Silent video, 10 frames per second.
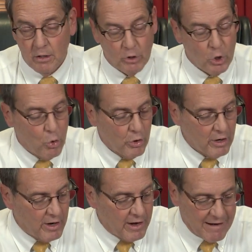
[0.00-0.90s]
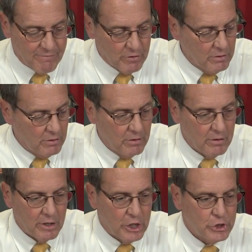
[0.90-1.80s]
the court never
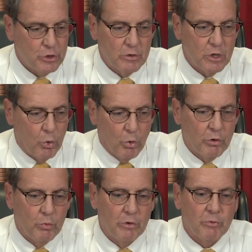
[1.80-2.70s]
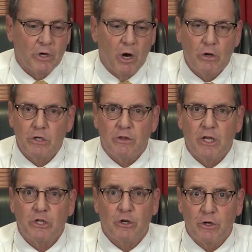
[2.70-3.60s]
issued an order with regard to
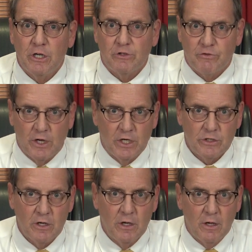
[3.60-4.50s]
the attorney's fees